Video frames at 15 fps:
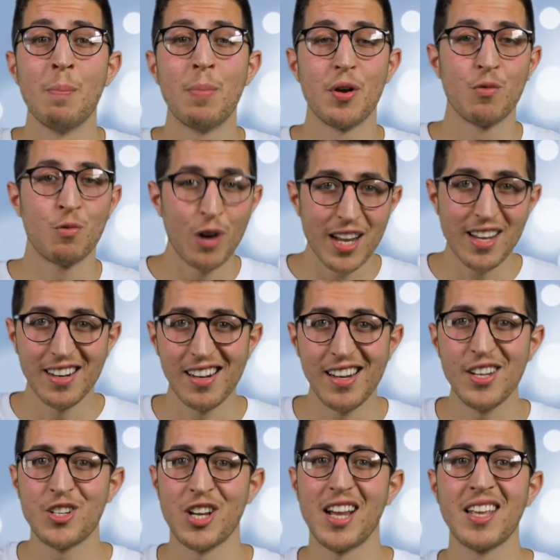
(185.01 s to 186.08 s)
but
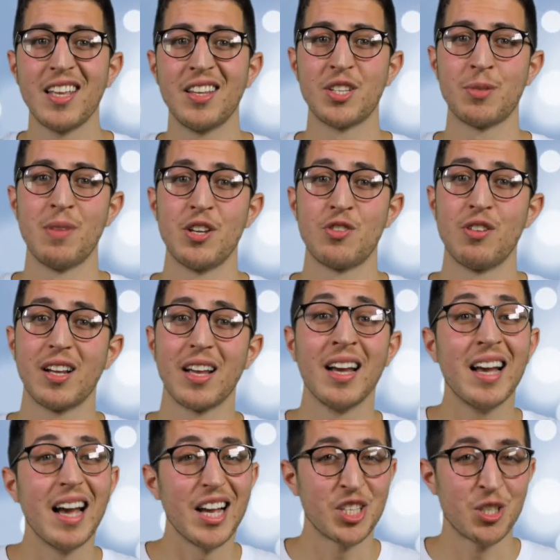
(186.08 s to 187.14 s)
regularly checking this metric,
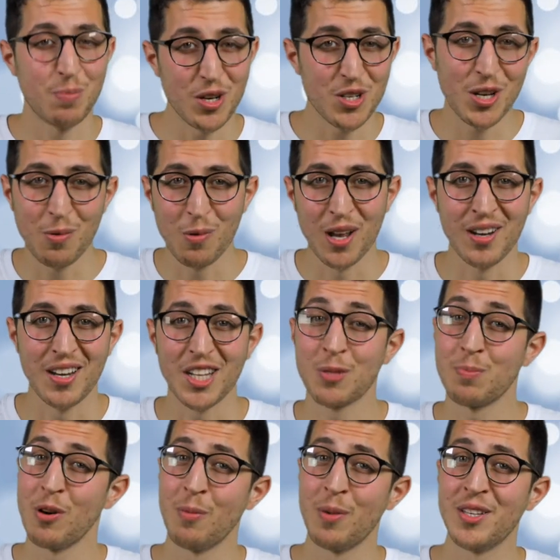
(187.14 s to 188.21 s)
especially when
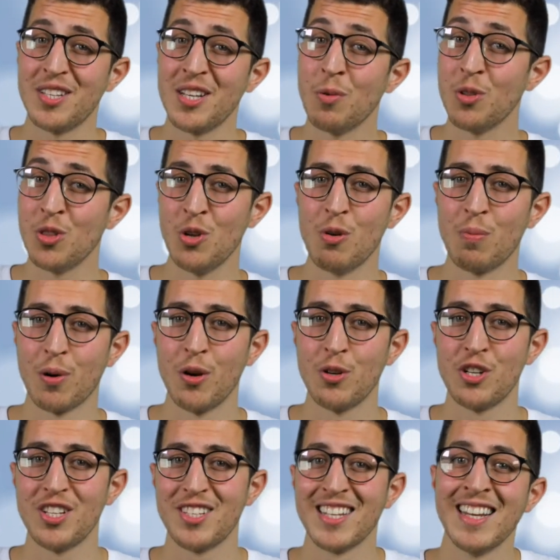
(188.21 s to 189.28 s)
experimenting with new
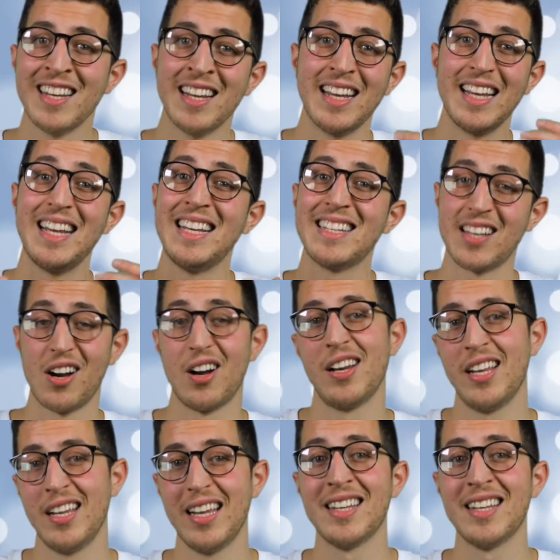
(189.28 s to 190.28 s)
approaches, is highly